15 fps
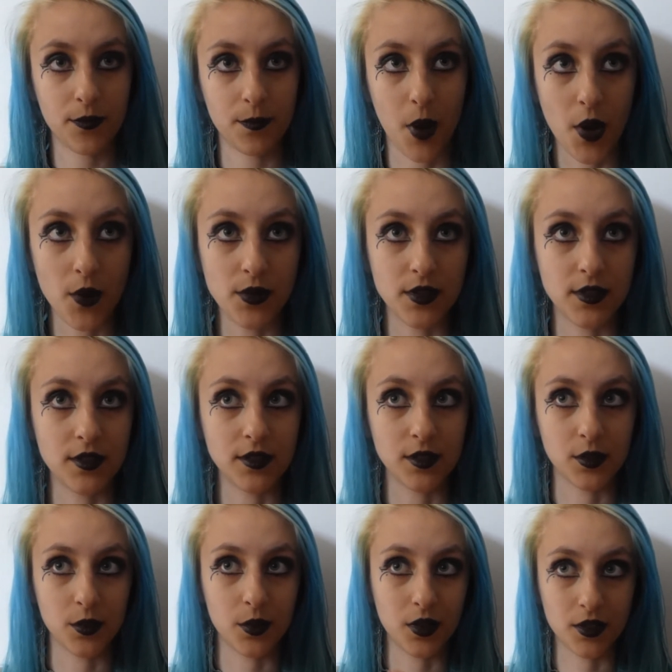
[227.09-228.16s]

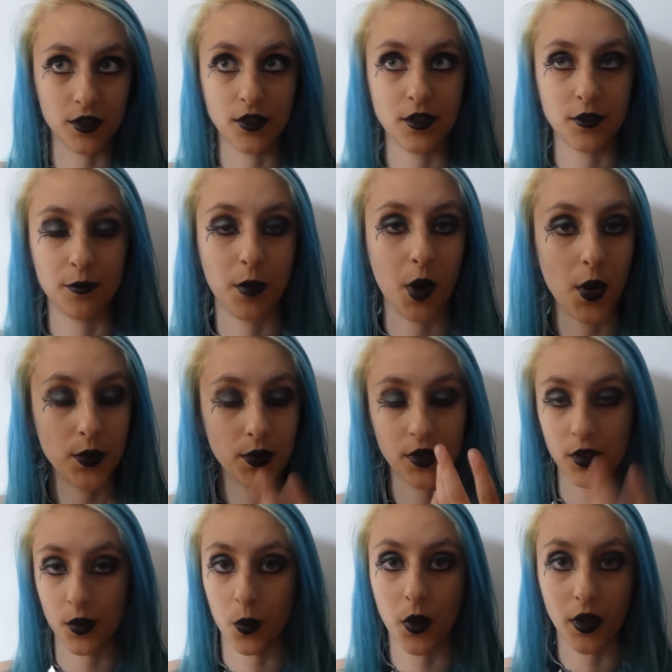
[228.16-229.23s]
poses or alternative
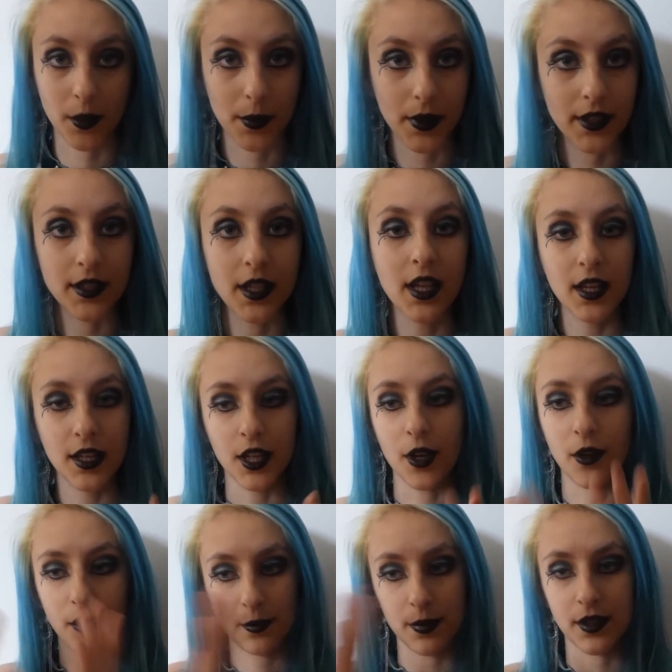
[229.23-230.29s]
poses or wannabes,
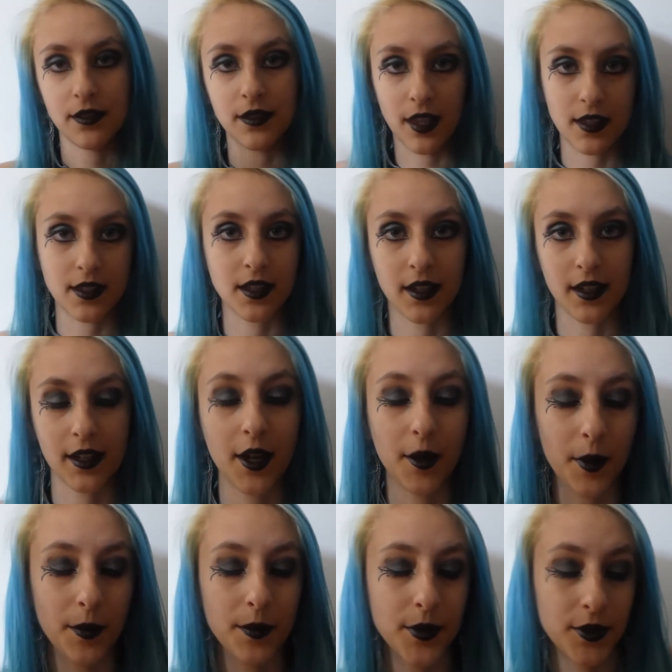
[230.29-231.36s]
no, but that's gonna come
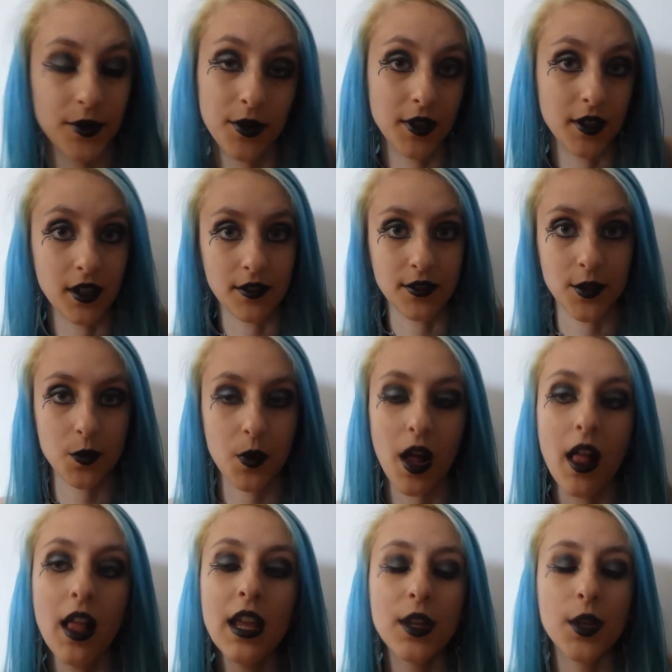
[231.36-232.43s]
up soon enough as
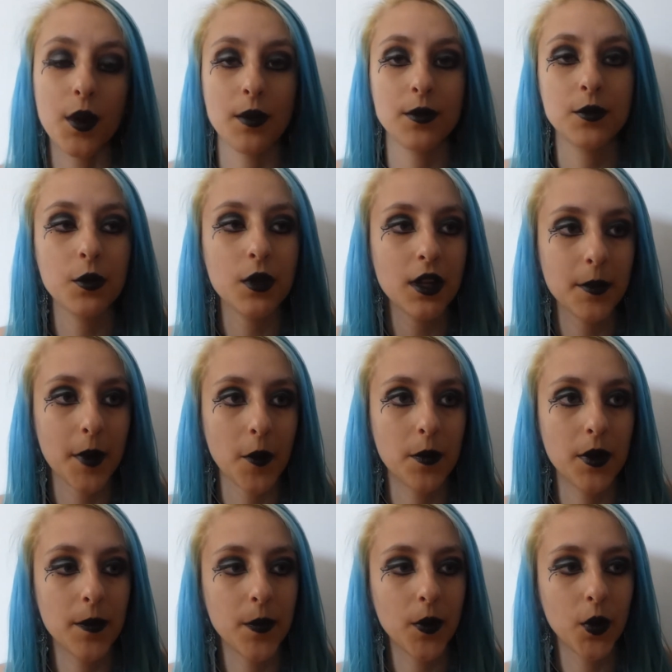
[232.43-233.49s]
well. No, I'm talking about
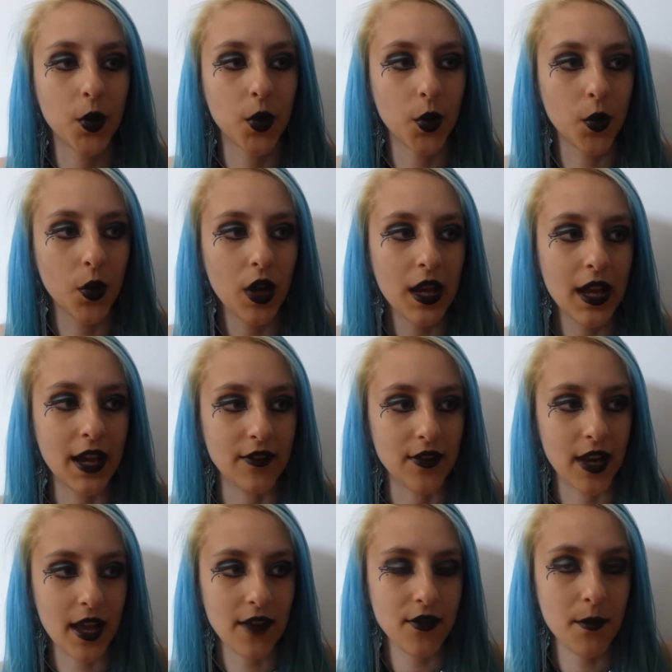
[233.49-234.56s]
people who have
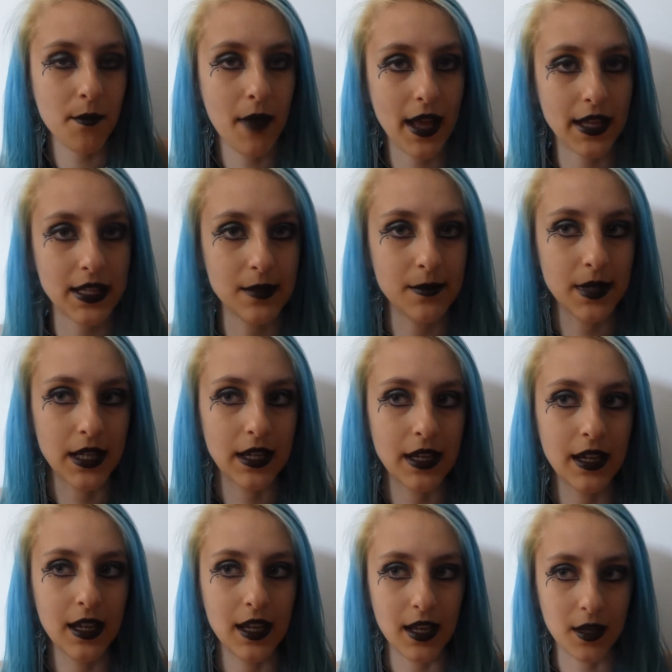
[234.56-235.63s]
never met me
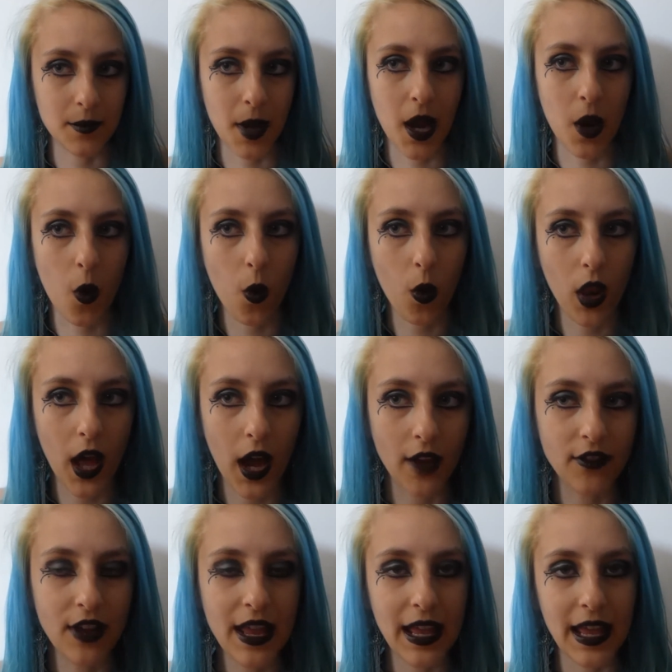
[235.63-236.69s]
in my whole
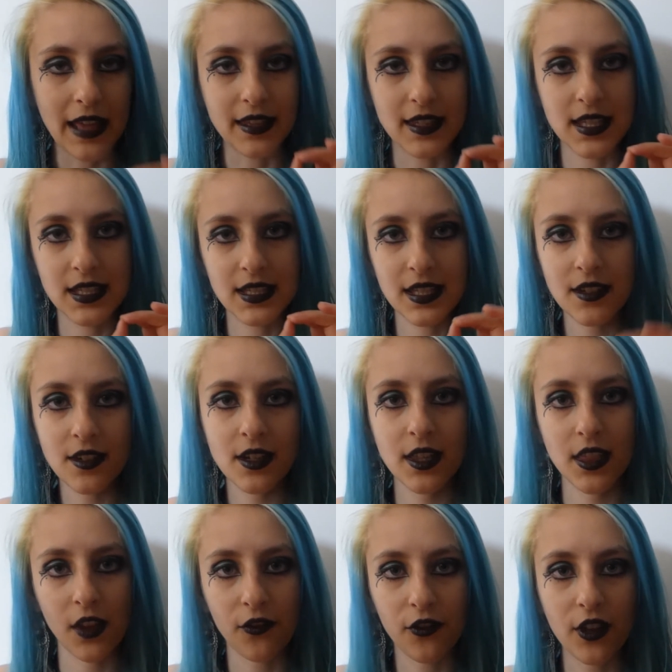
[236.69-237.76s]
life, and
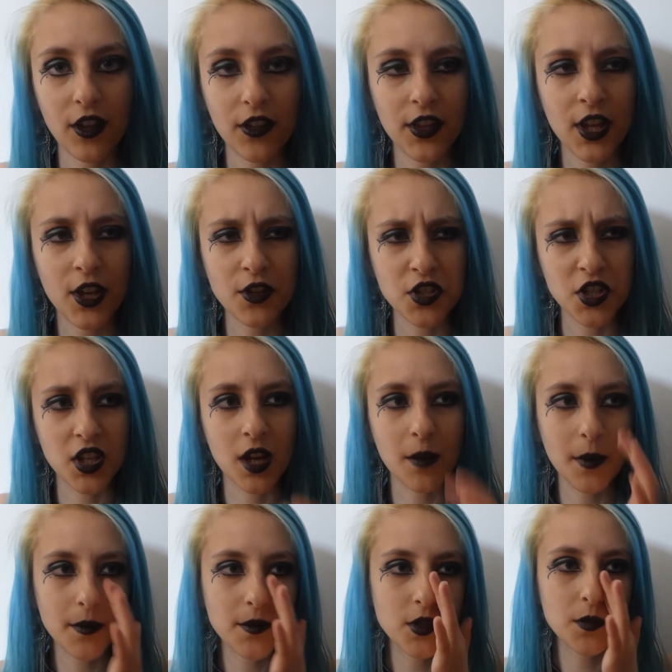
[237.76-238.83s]
suddenly they feel the urge to
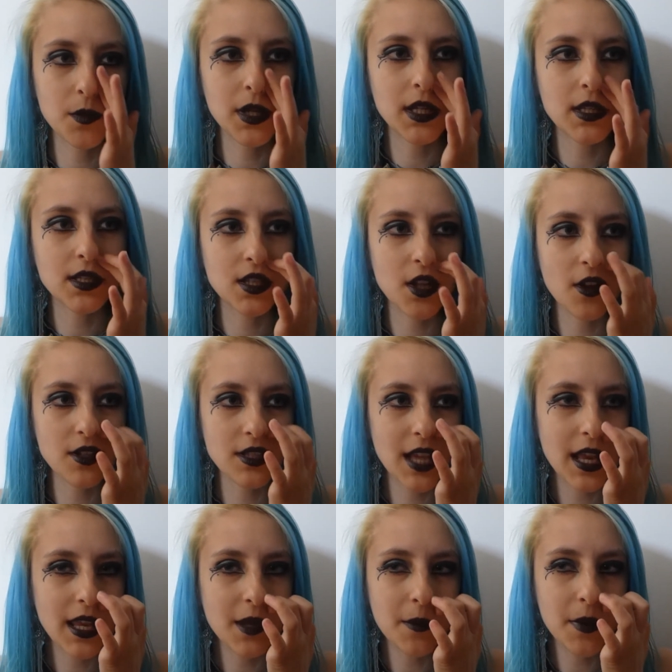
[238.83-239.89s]
come up to me and start
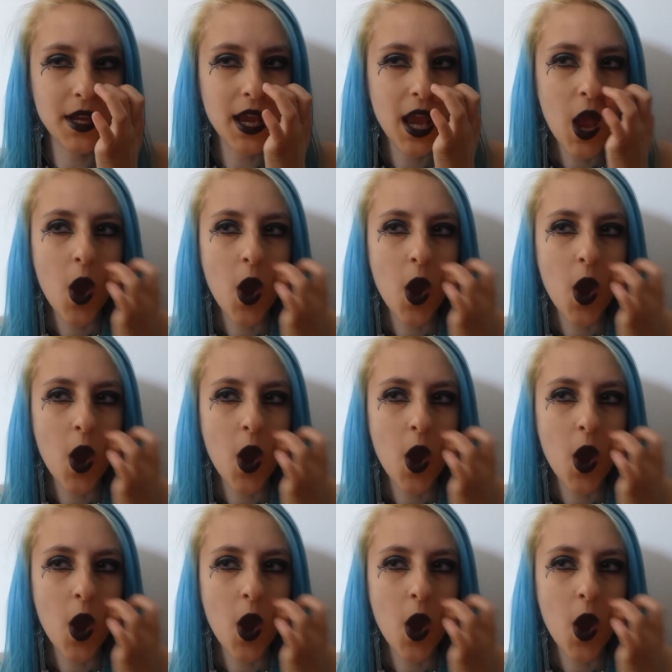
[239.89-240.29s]
telling me